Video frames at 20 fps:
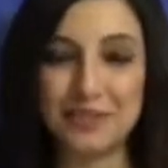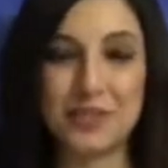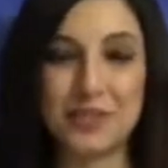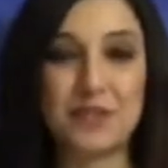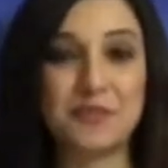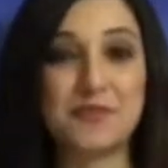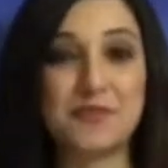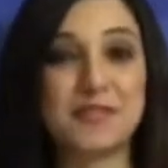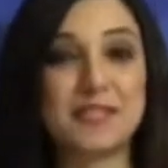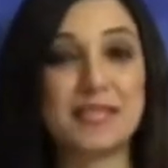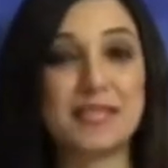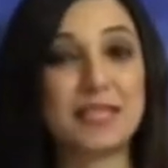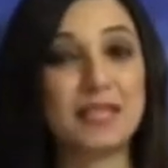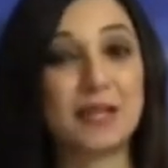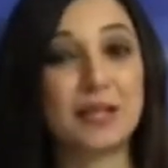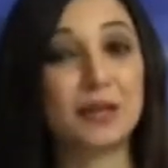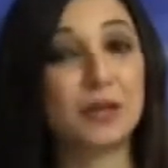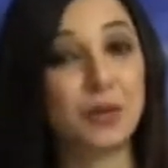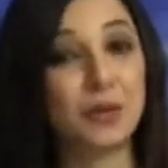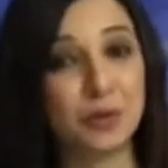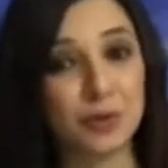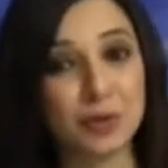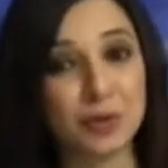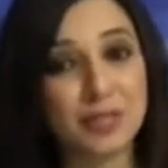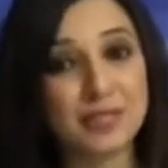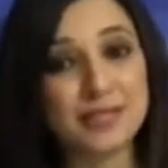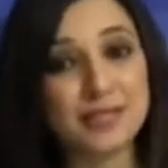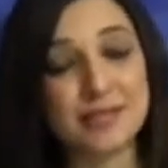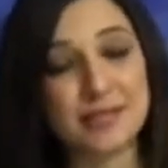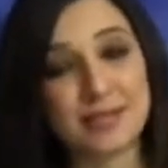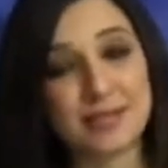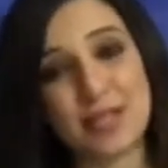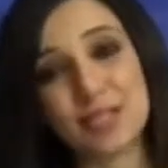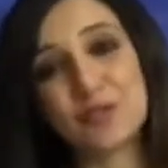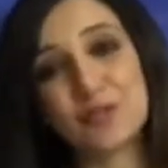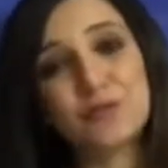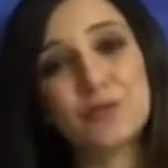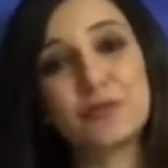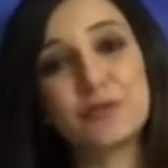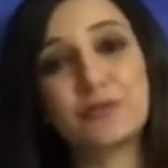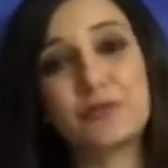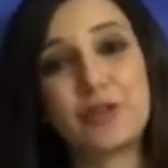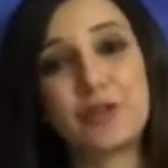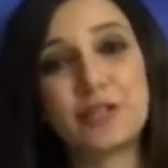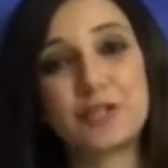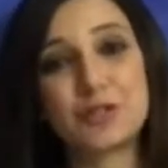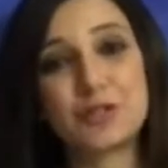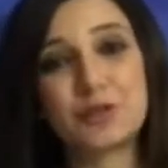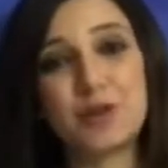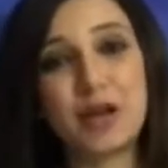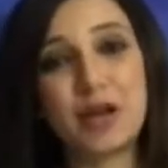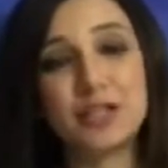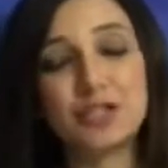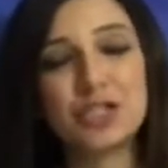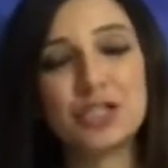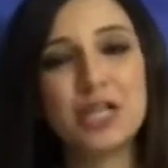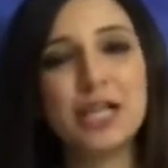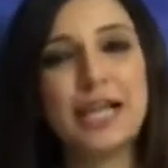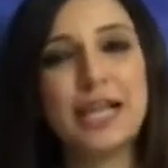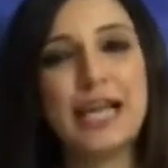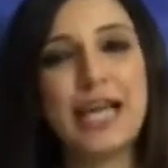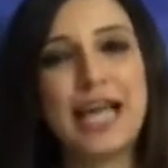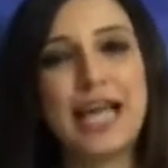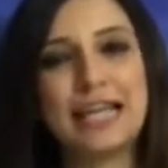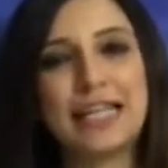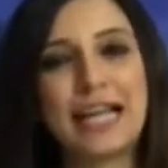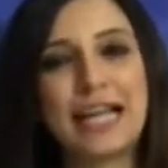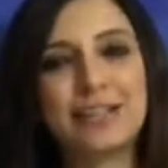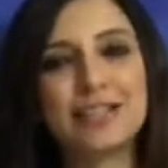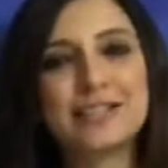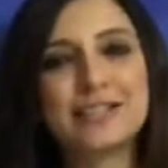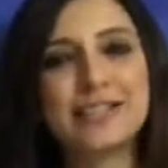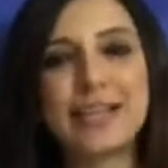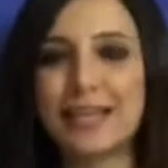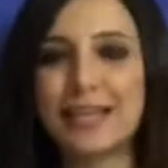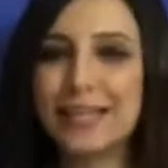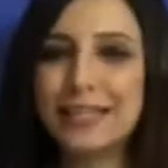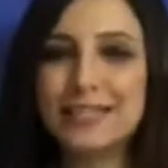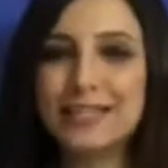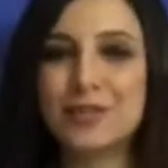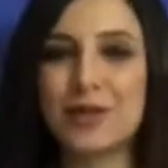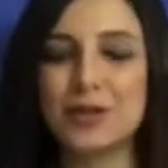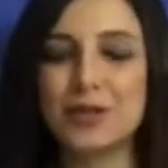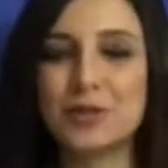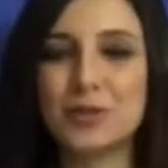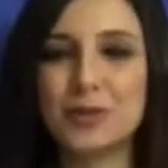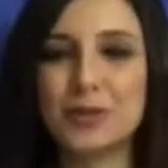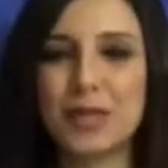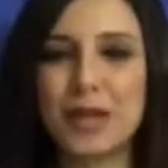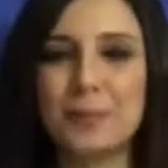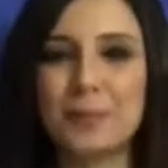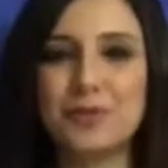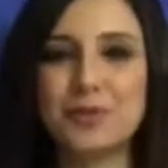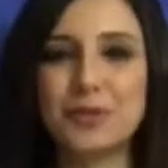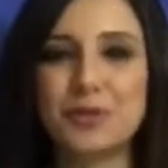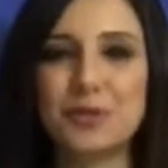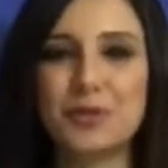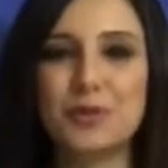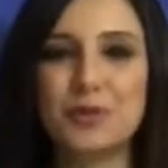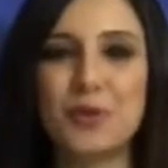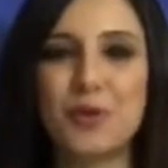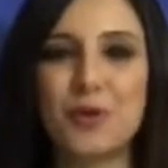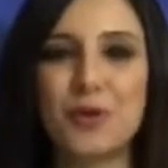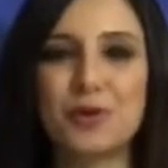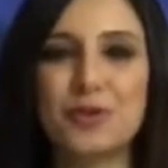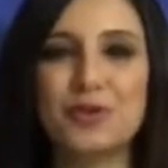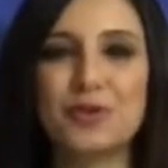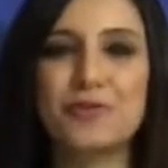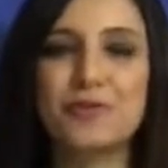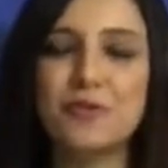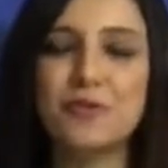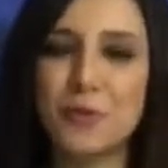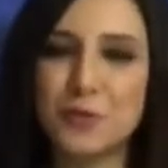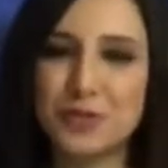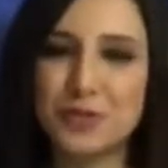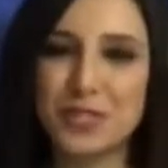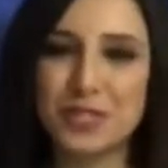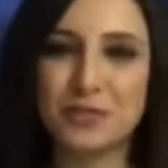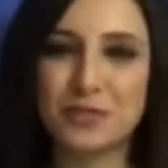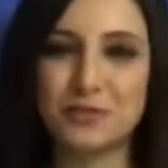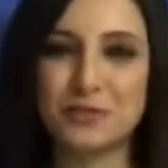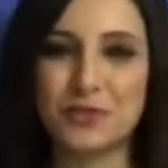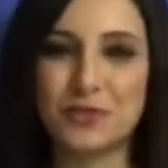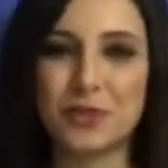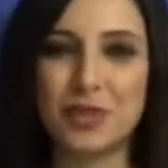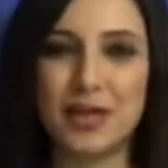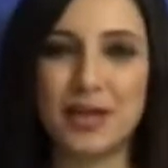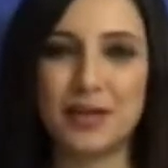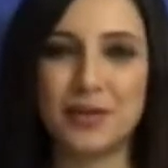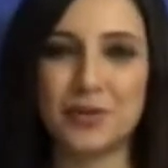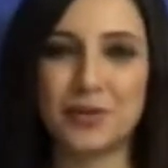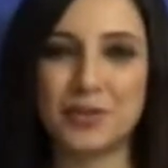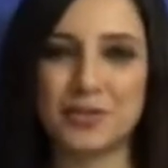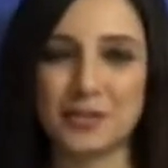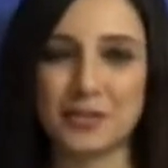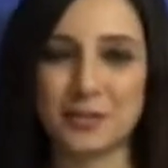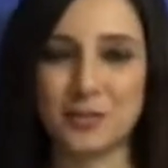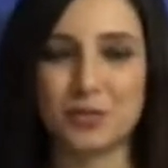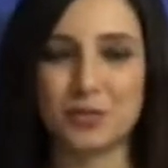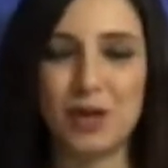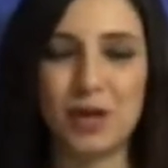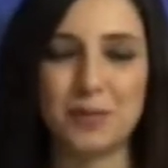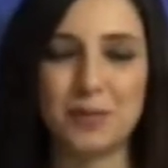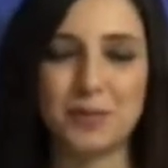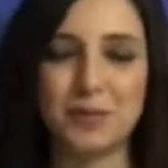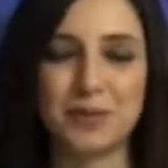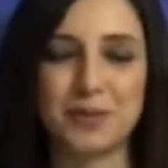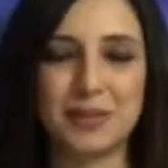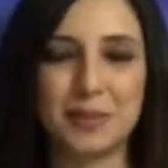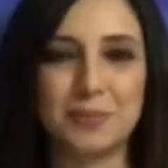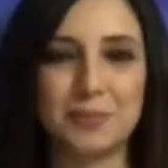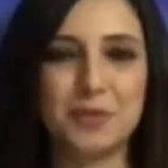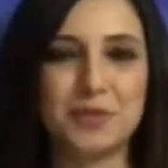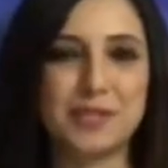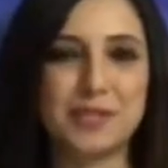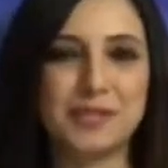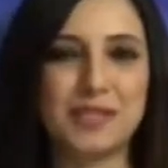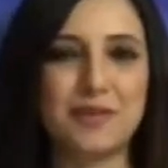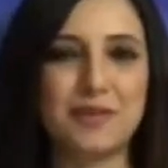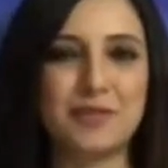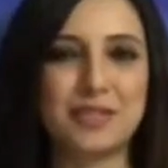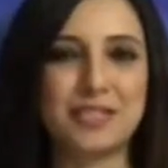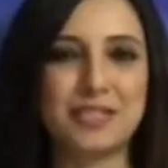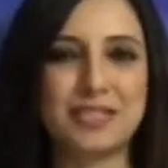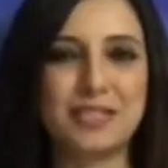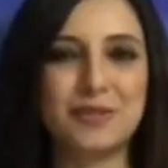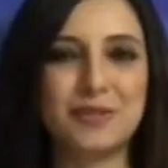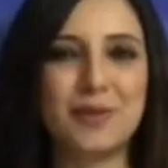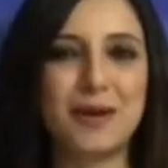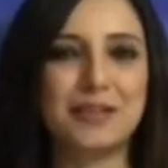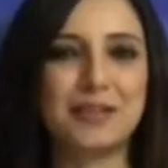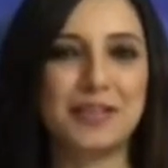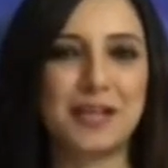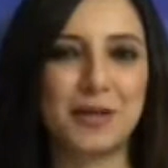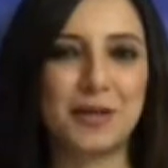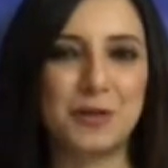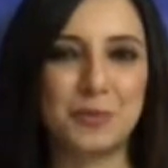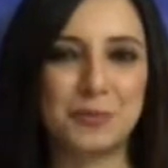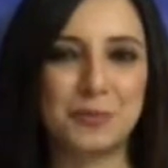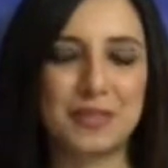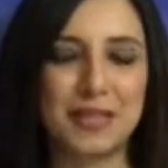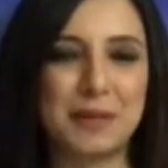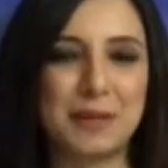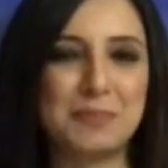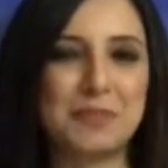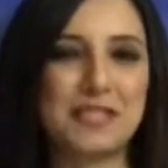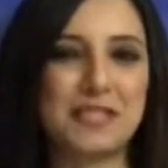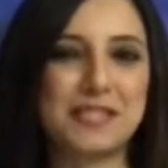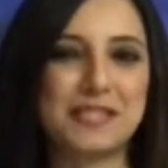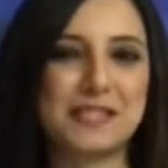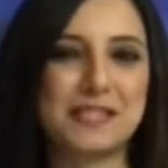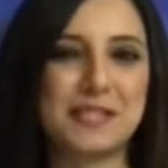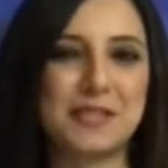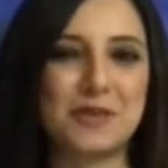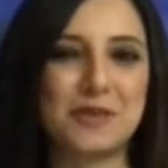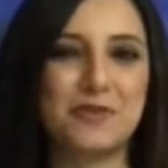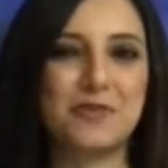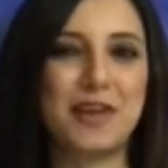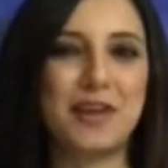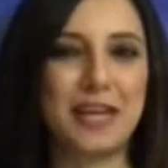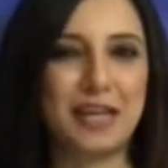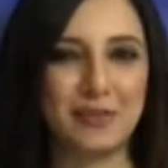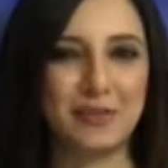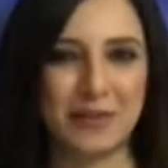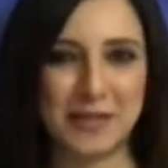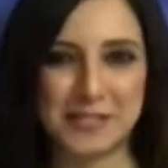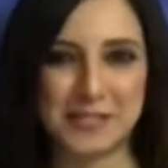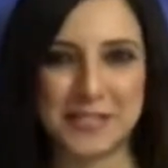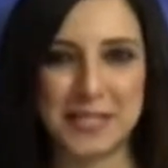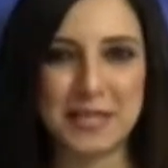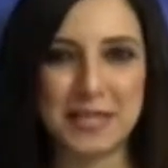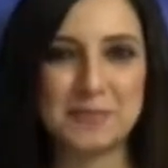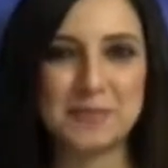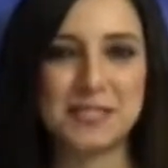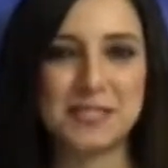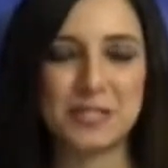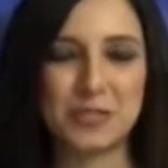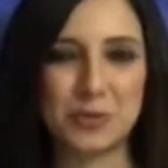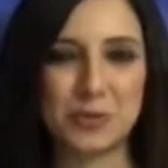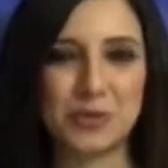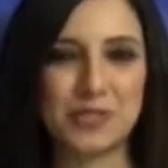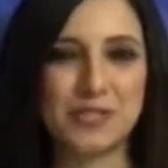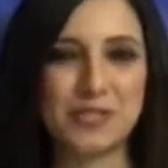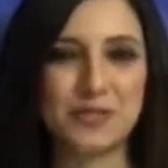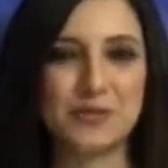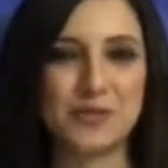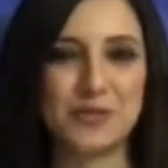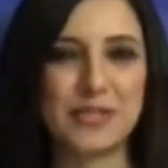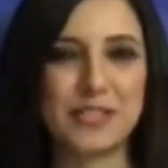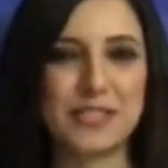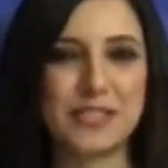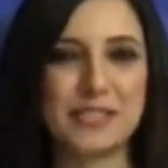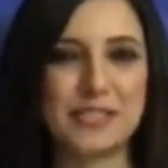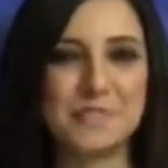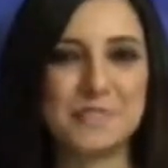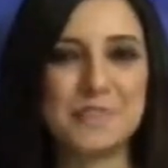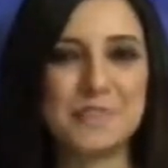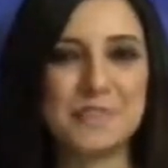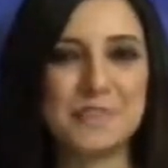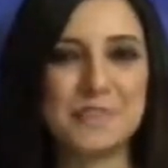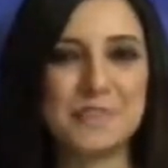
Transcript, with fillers: They've seen a good, successful first tranche, and now the second tranche will come to you on the 14th of July. You can subscribe to it up to the 17th. Radhika Gupta, MD and CEO of Edelweiss AMC, joins us first up.